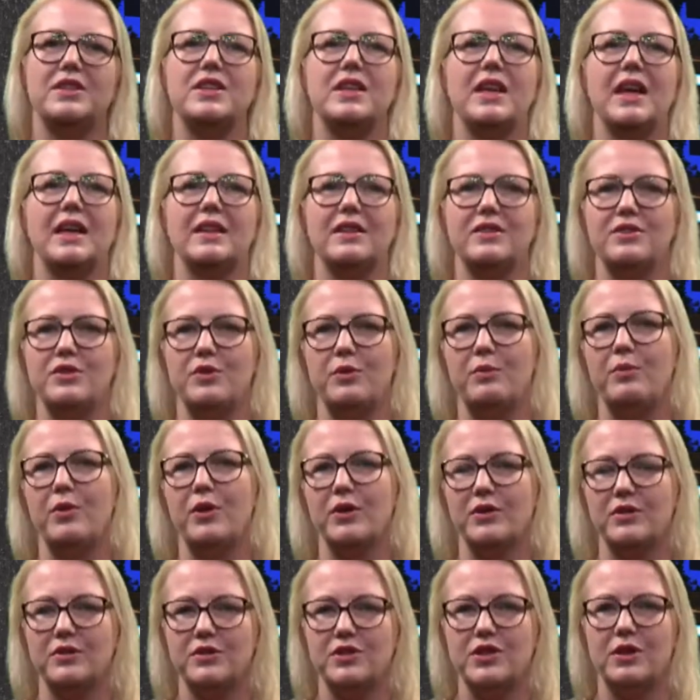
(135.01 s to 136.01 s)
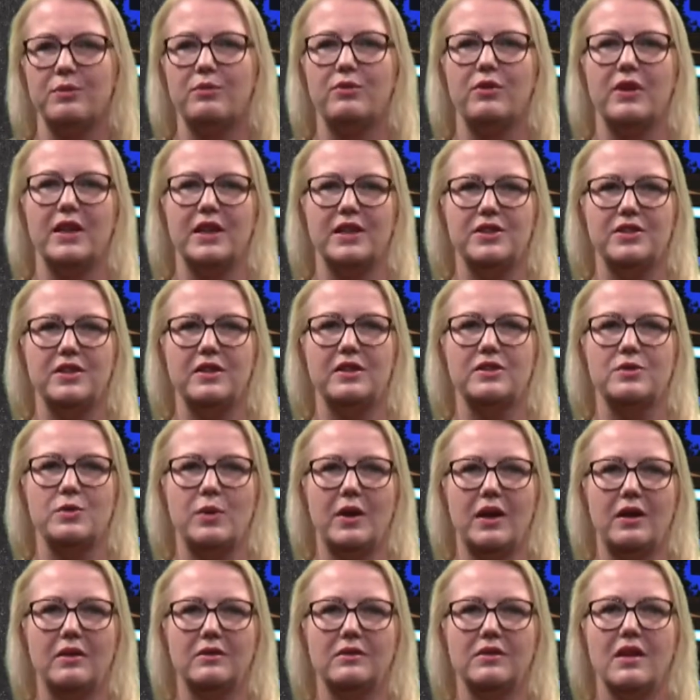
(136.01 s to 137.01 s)
you get into a partnership relation as
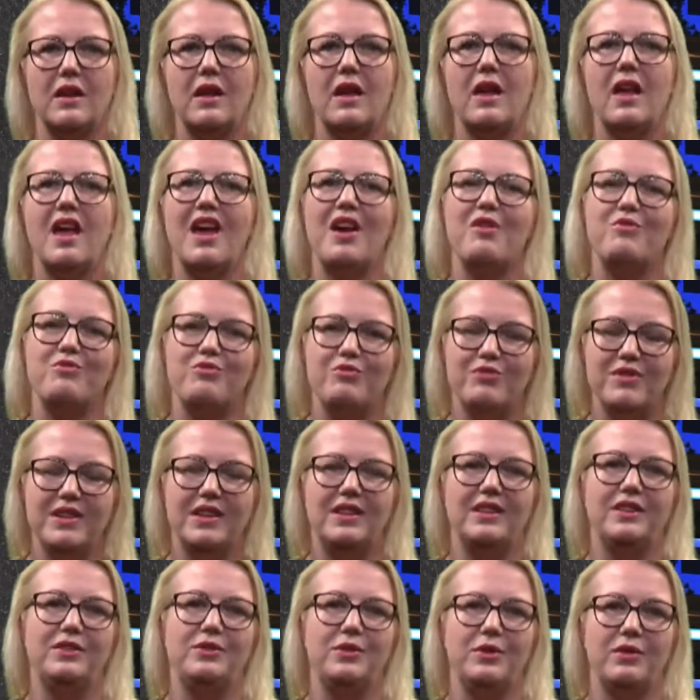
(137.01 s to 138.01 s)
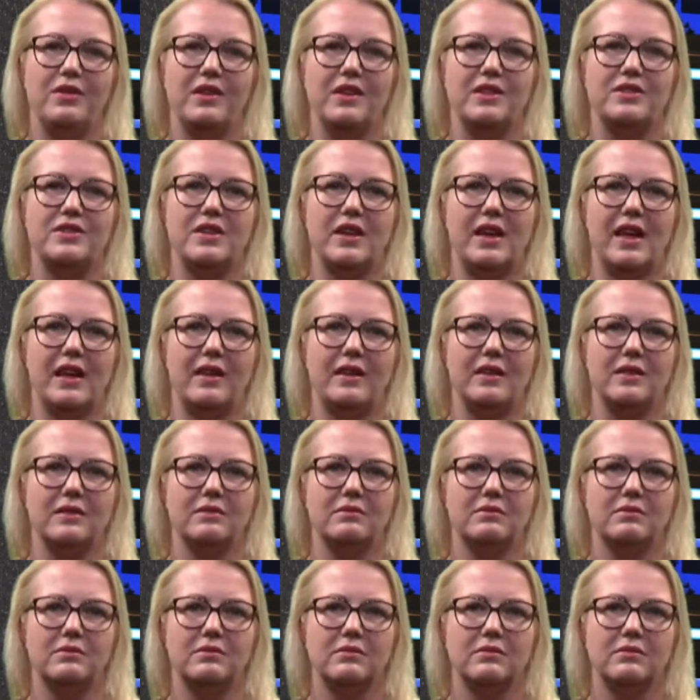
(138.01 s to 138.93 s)
well, and really do things together.